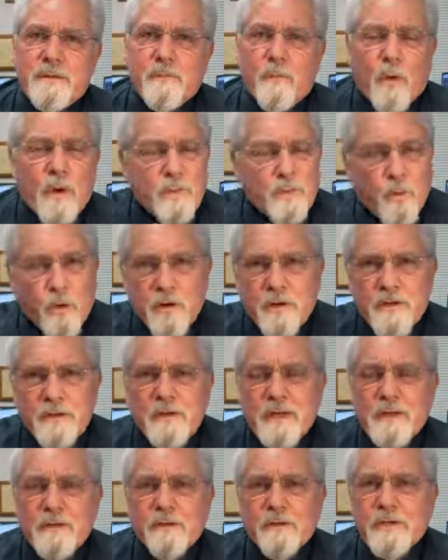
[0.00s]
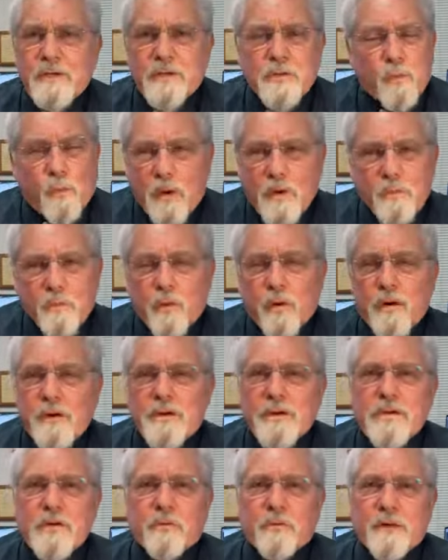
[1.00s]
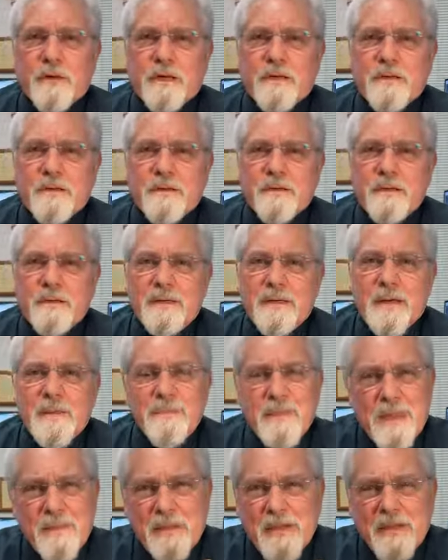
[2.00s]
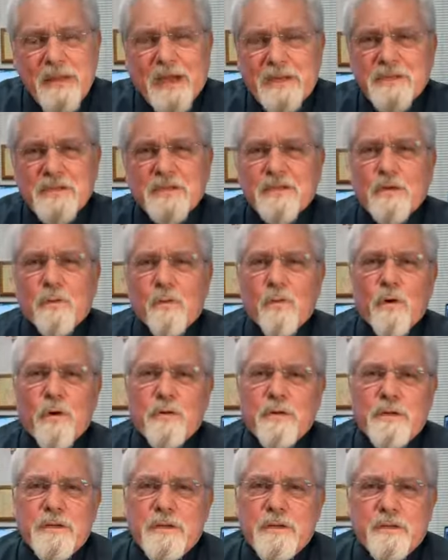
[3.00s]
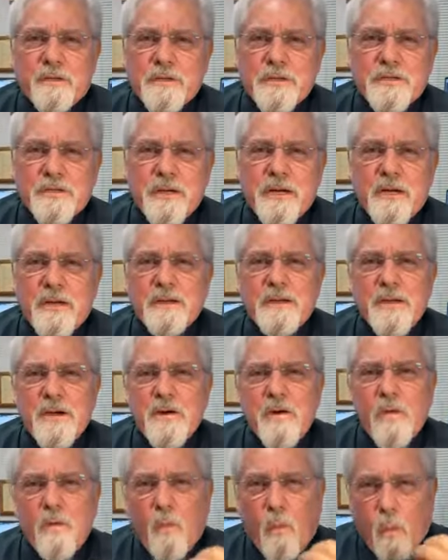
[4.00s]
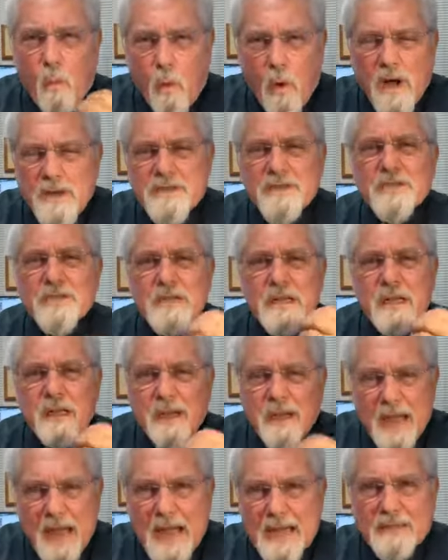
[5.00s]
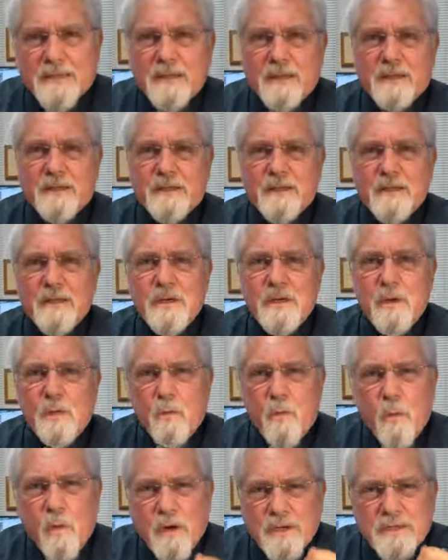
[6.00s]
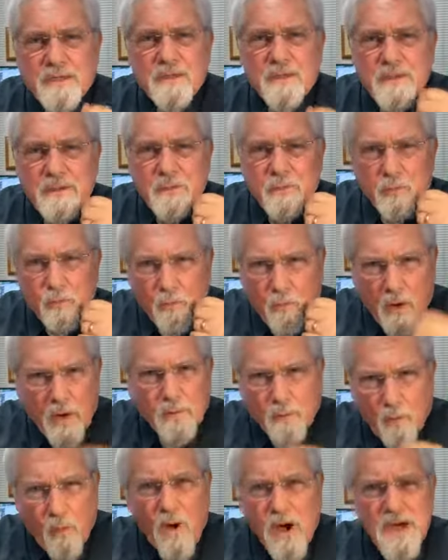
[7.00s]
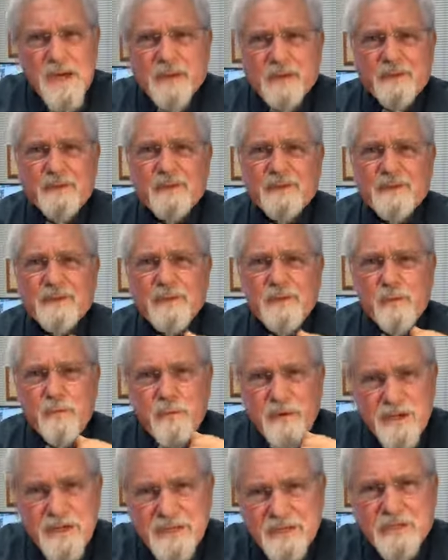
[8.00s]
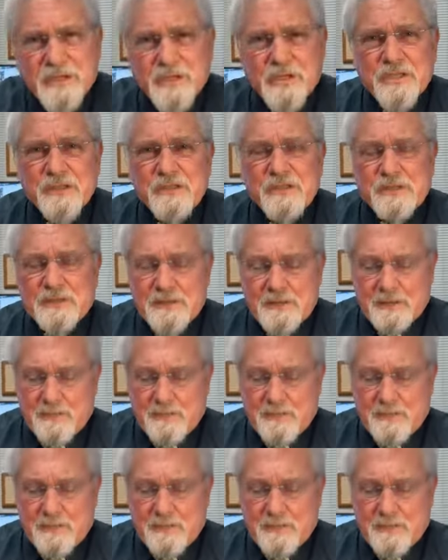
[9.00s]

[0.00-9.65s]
One word in English, one word in Greek. And maybe that's the word that you're saying. What's lacking? What, what one? Which?